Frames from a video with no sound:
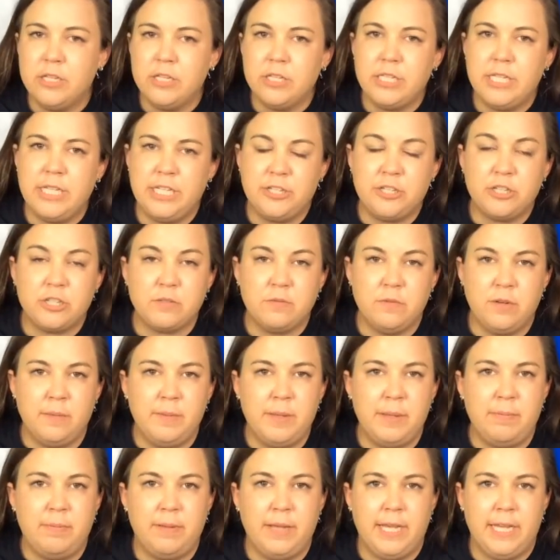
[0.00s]
Teachers will
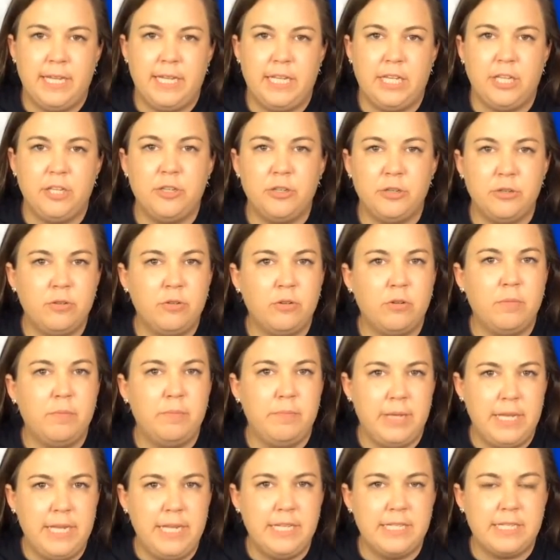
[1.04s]
be planning Google
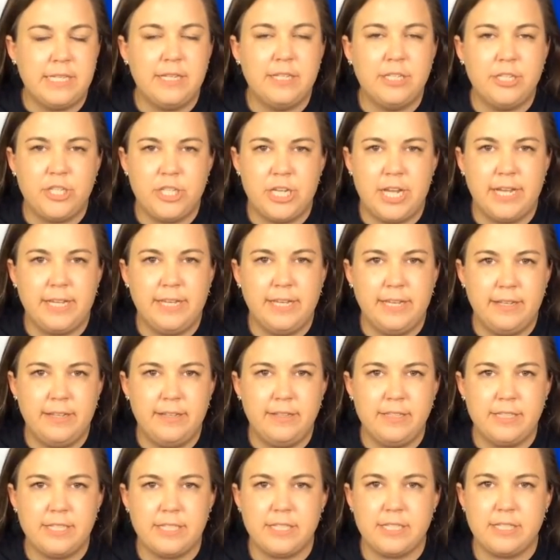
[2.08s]
Meet
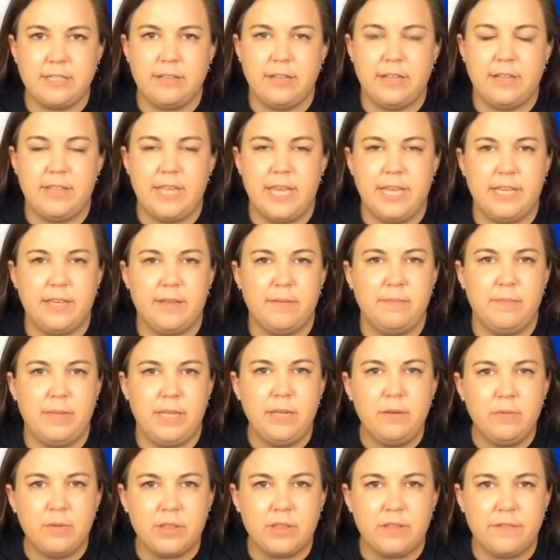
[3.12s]
check-ins so that they can
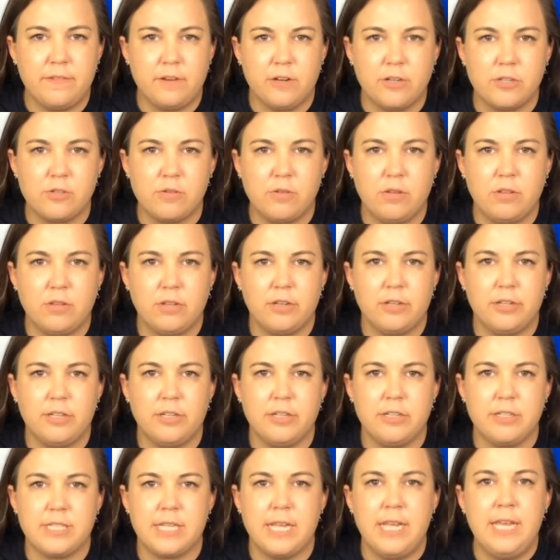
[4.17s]
meet with the virtual
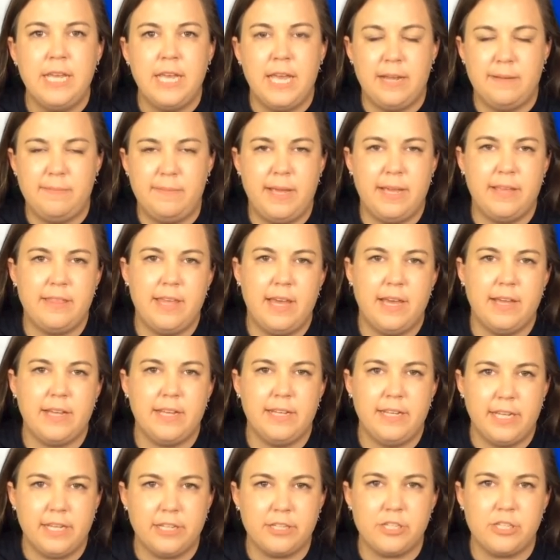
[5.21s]
learners and make that
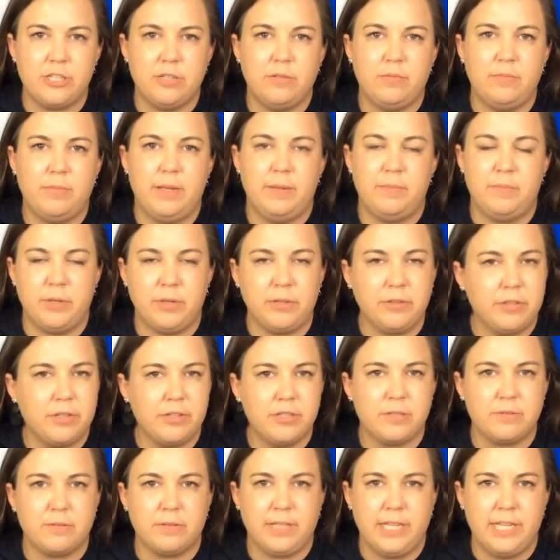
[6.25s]
connection, build
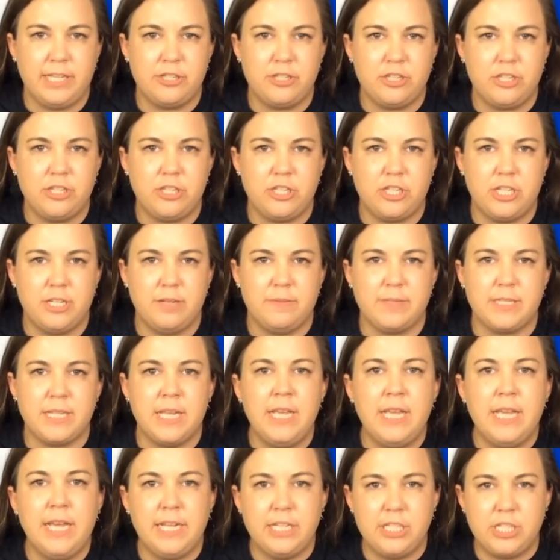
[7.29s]
those relationships,
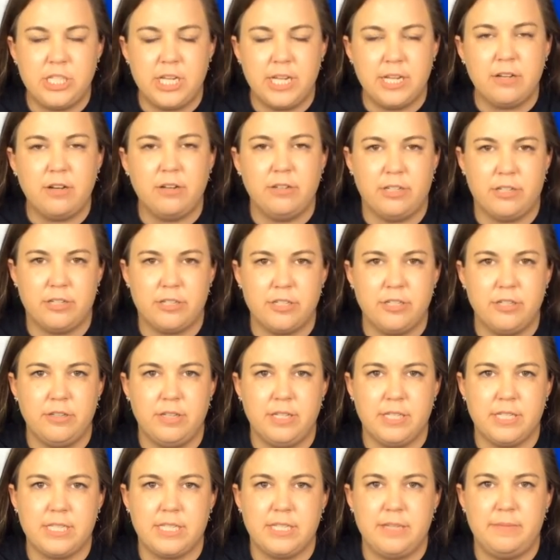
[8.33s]
and check on our
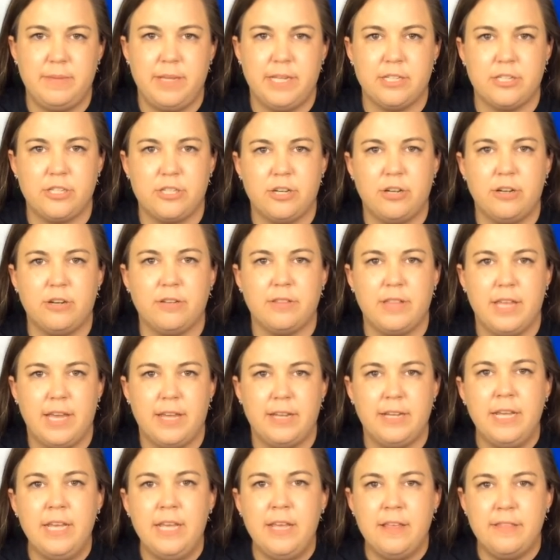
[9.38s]
students to make sure
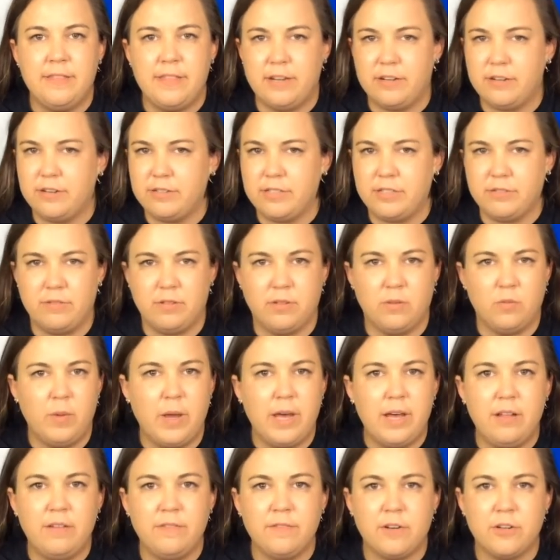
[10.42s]
that they're doing
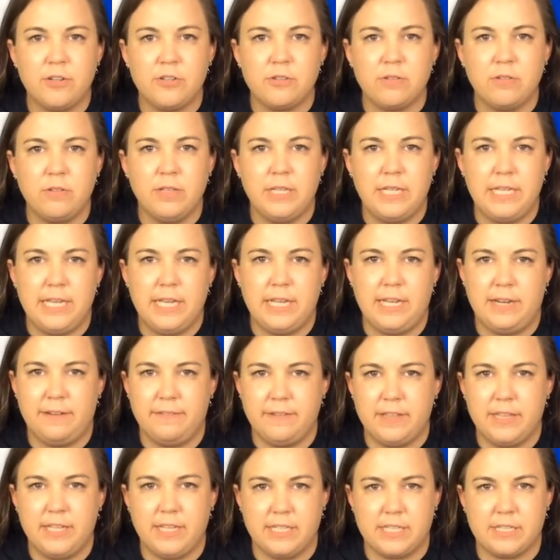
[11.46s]
well virtually and
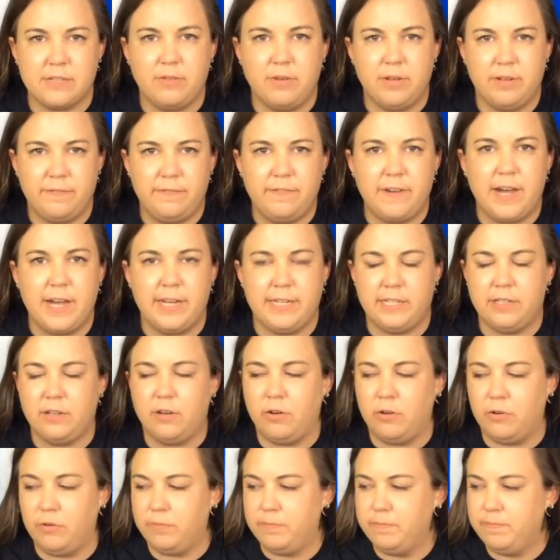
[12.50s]
everything's going fine at
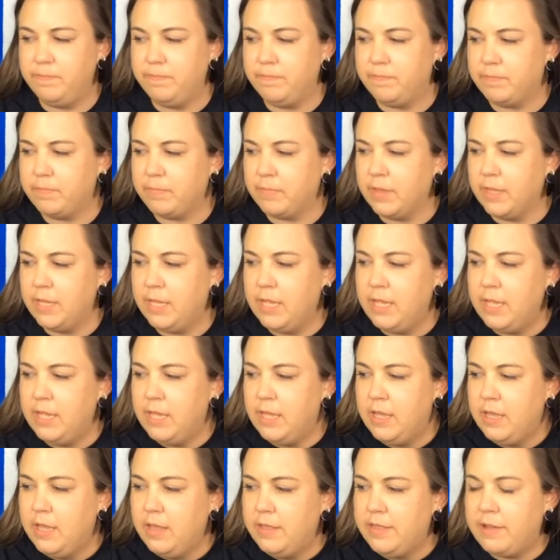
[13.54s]
home.
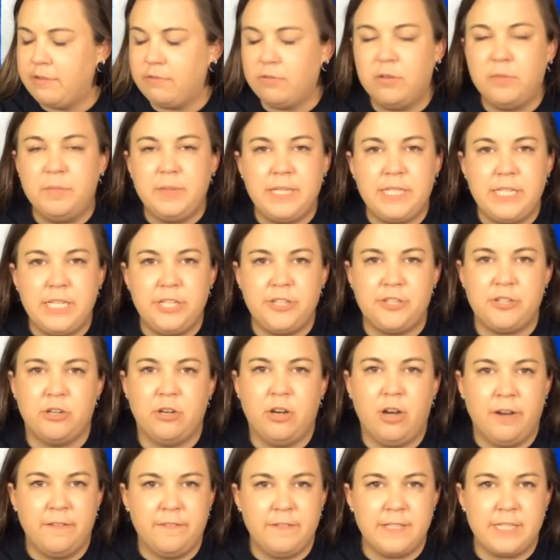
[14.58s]
There will be teacher
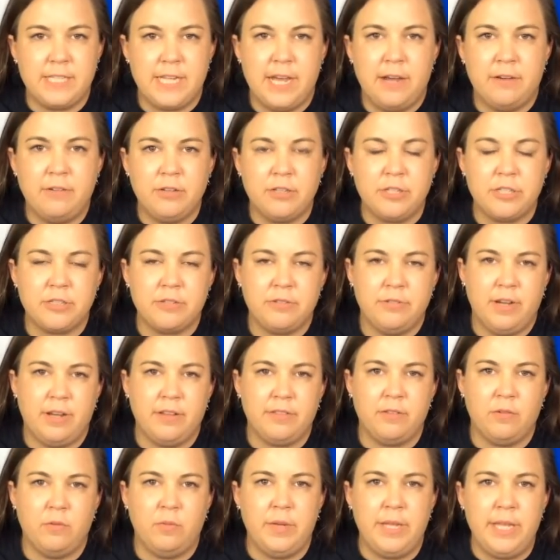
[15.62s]
office hours
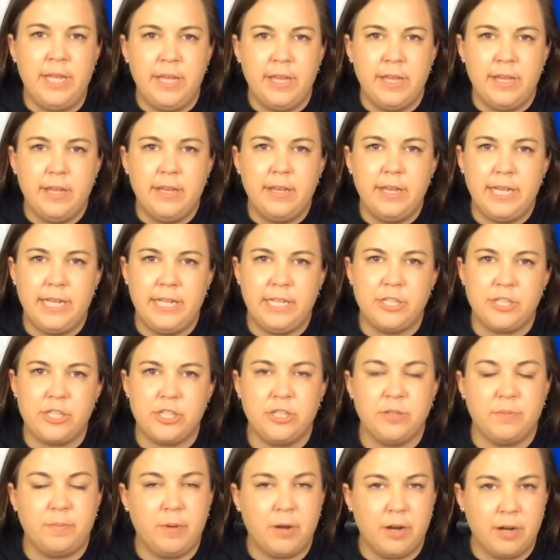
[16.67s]
throughout the week. Each
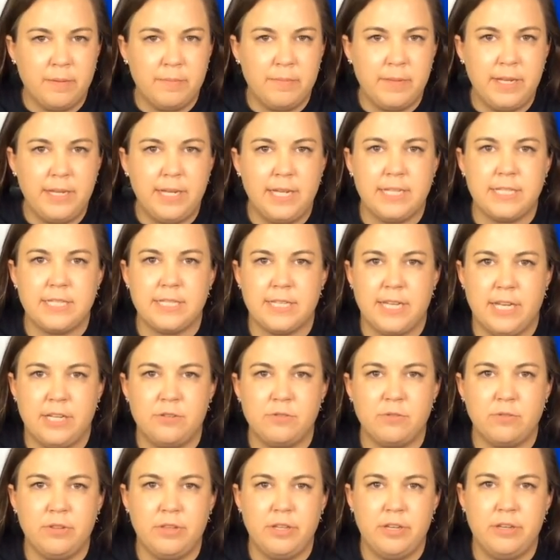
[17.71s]
department has
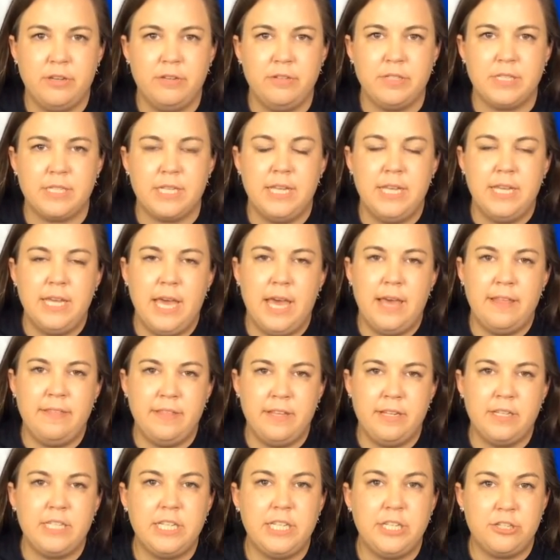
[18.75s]
scheduled those, and
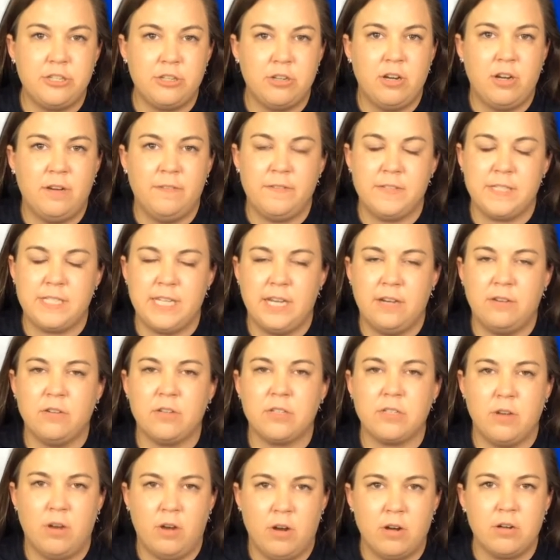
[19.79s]
then teacher office
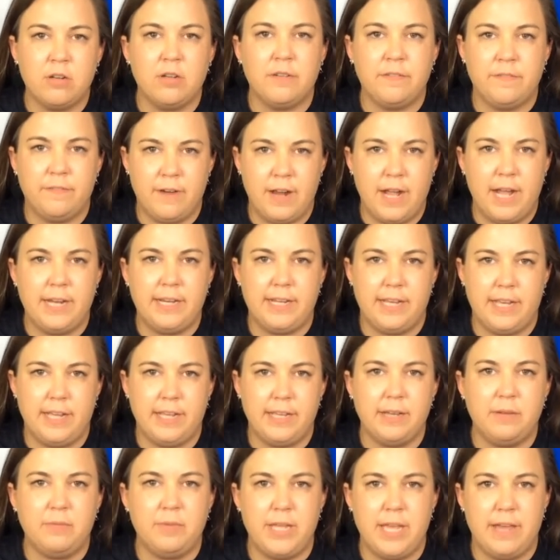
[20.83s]
hours are on
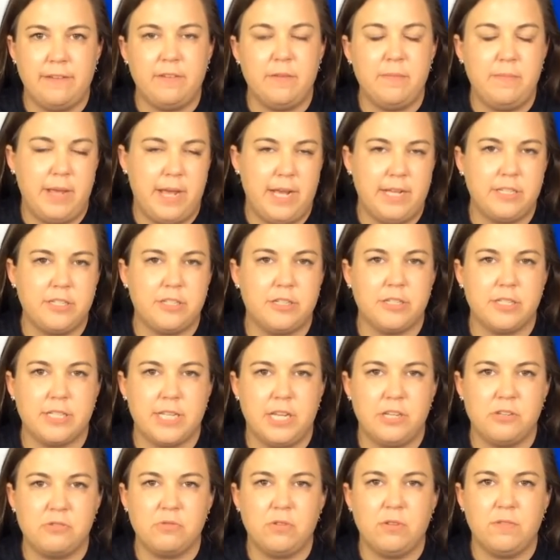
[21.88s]
Friday, and we have a master
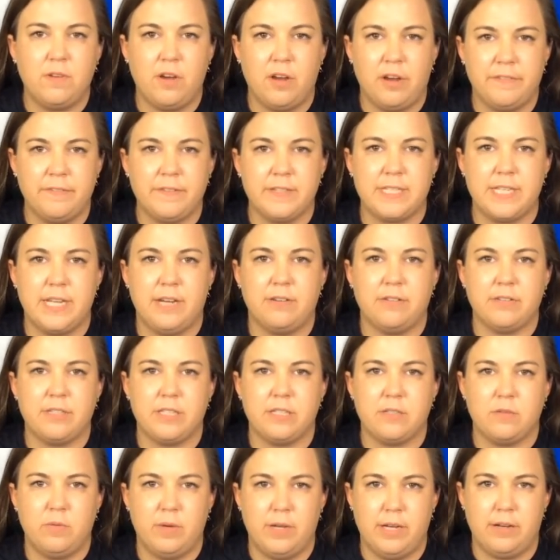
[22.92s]
schedule of office hours
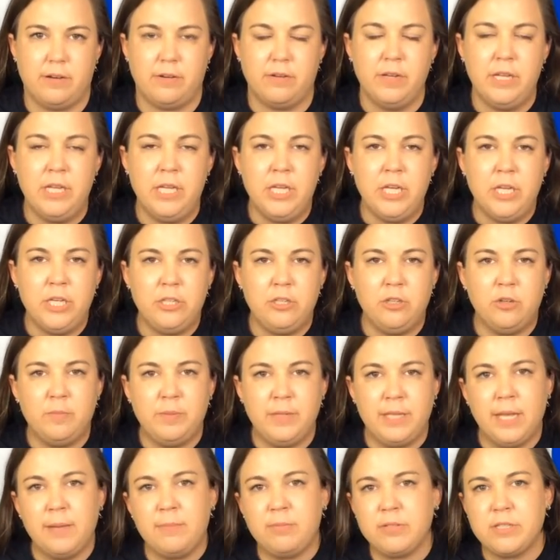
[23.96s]
as well. You'll
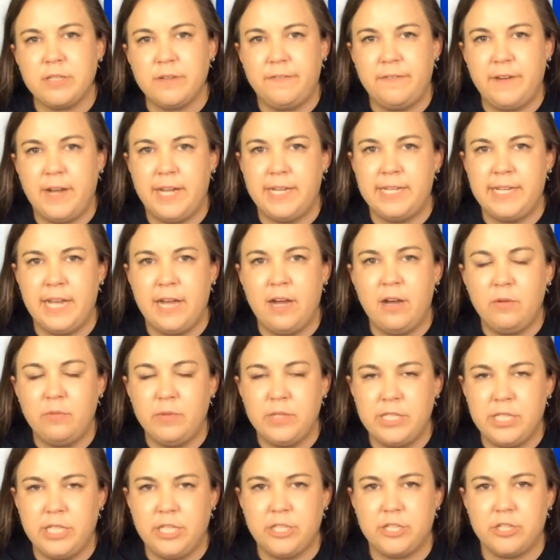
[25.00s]
be able to find out
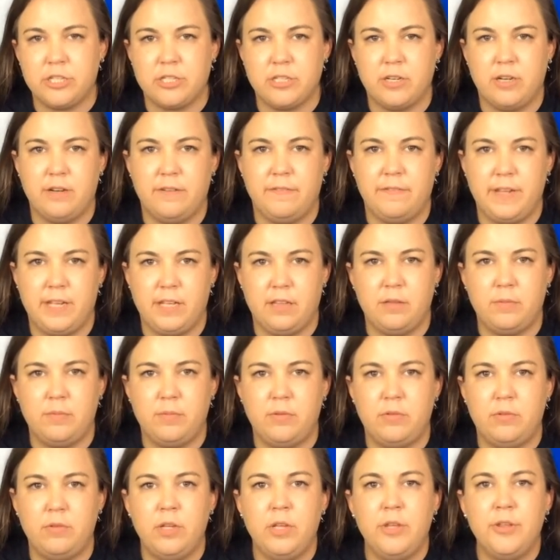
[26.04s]
when teachers are
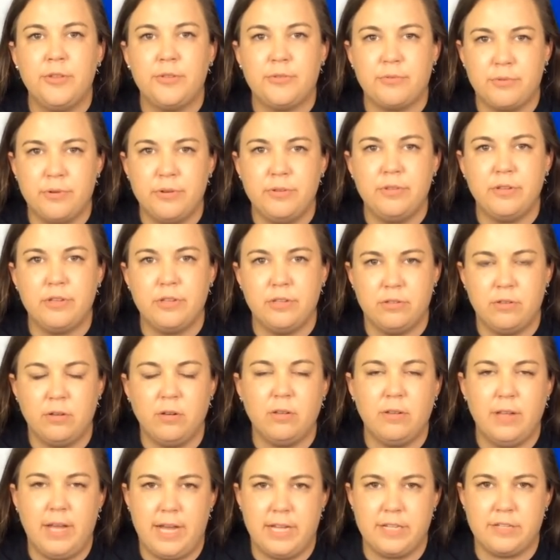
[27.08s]
available through the Google
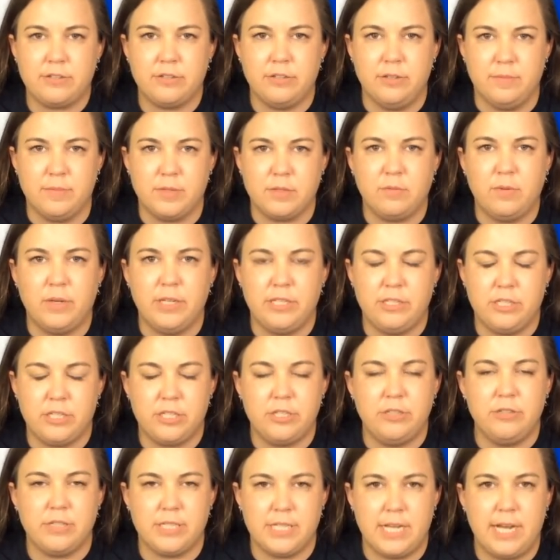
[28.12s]
Classrooms
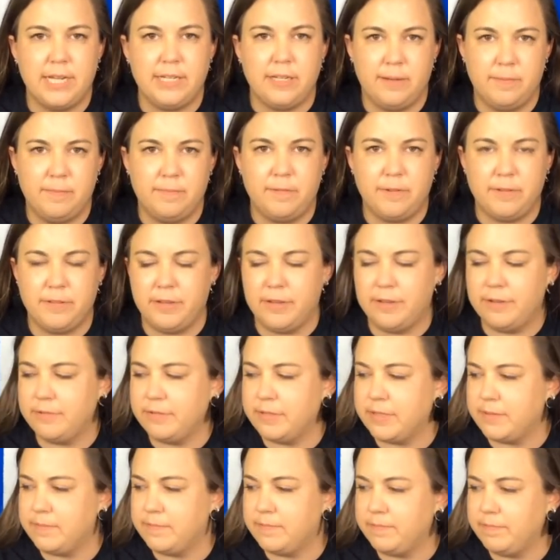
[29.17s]
once you sign up for
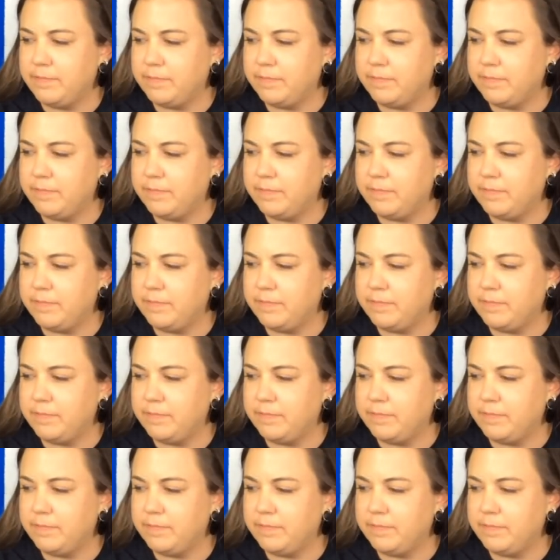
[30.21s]
those.